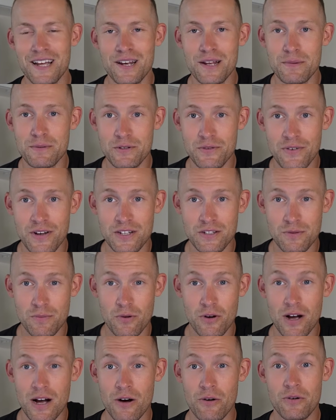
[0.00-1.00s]
kilometers faster
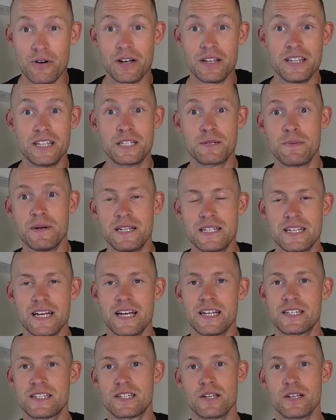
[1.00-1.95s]
per hour in the speed skates.